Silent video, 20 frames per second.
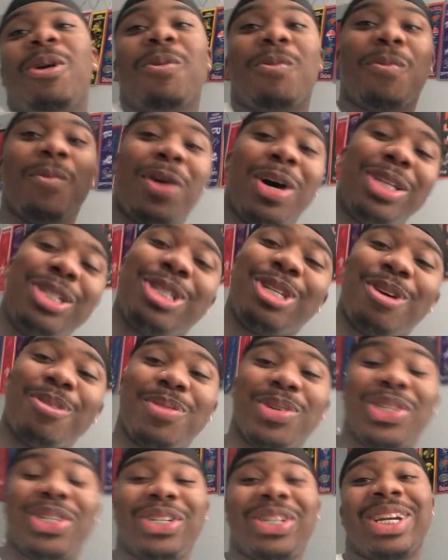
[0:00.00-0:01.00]
What's up
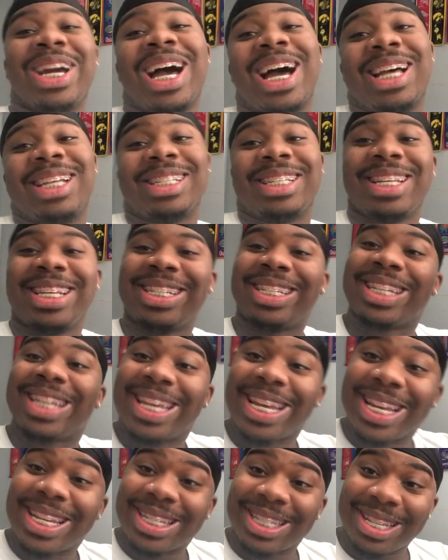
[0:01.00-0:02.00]
with you guys? This
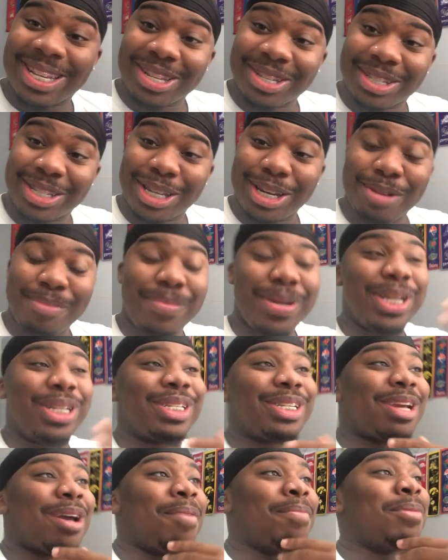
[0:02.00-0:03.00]
kid Steel City Meech
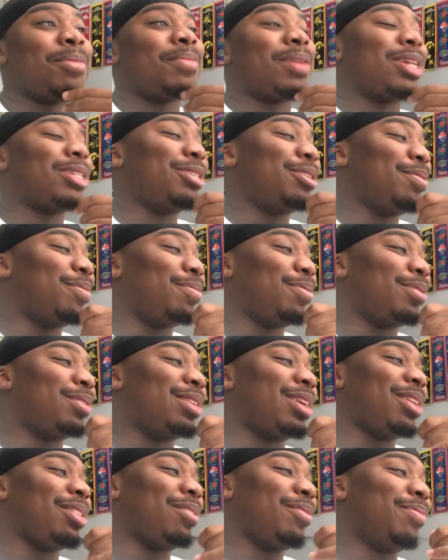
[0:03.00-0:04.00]
coming back to you for
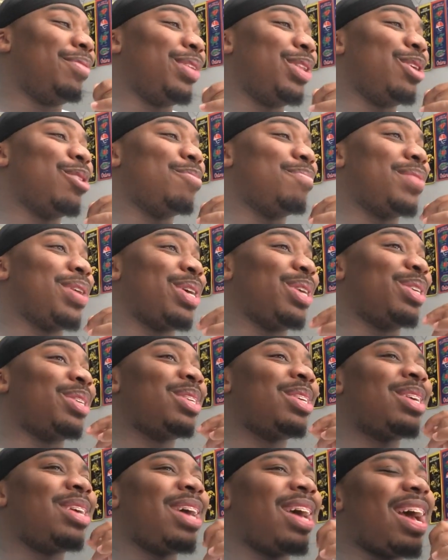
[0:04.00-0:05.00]
another video, man.
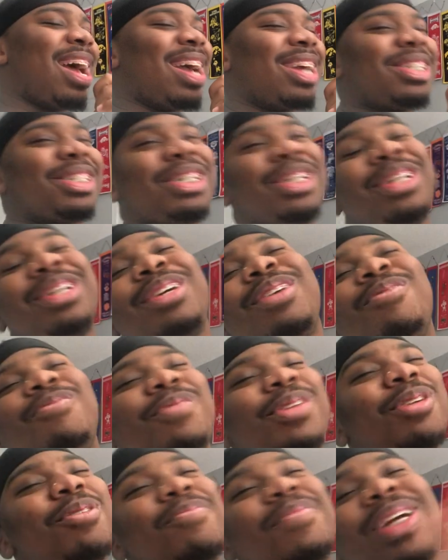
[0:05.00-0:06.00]
Actually,
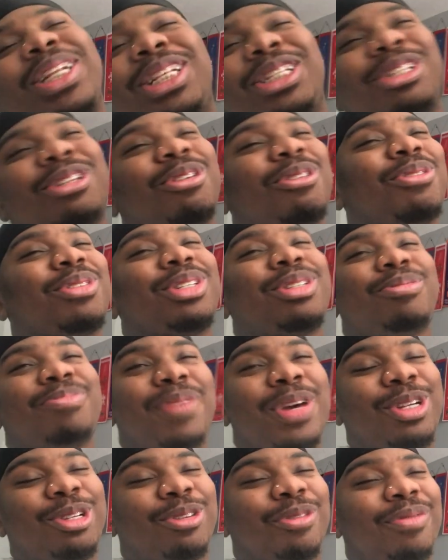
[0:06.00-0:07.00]
we gonna make this a little
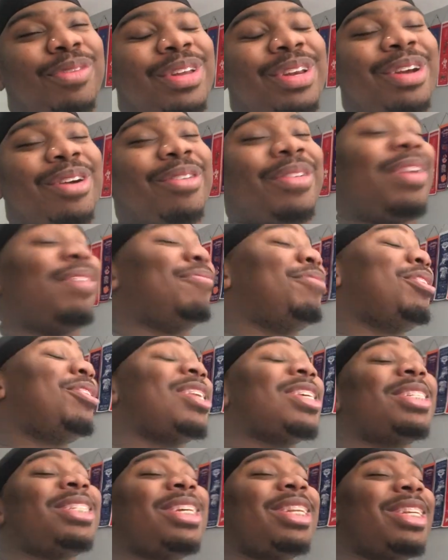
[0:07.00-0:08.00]
special video. If you
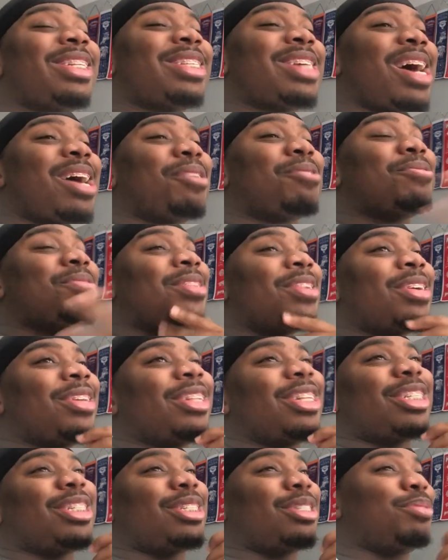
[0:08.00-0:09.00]
can see the title,
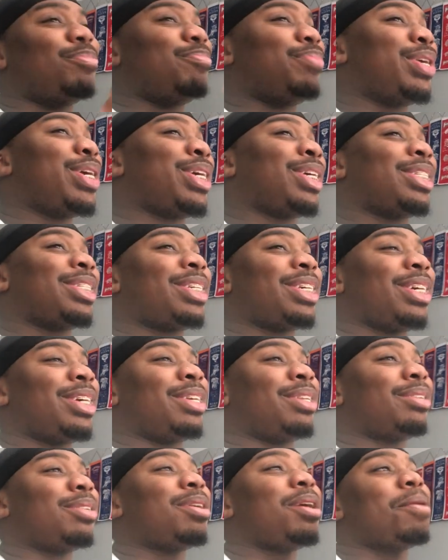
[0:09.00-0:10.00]
this is Big
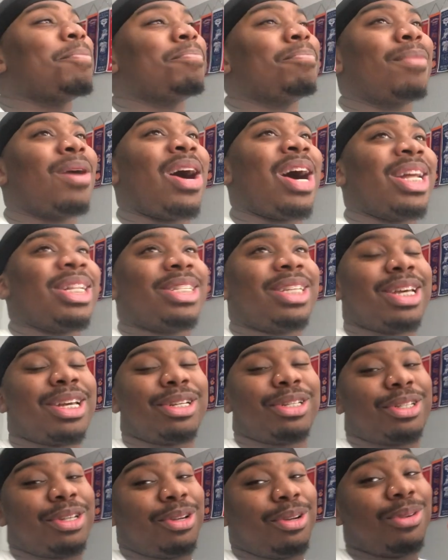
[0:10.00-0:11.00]
10 Mod
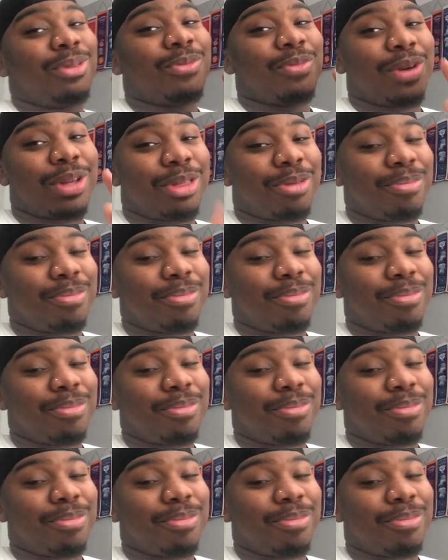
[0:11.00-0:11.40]
Testing with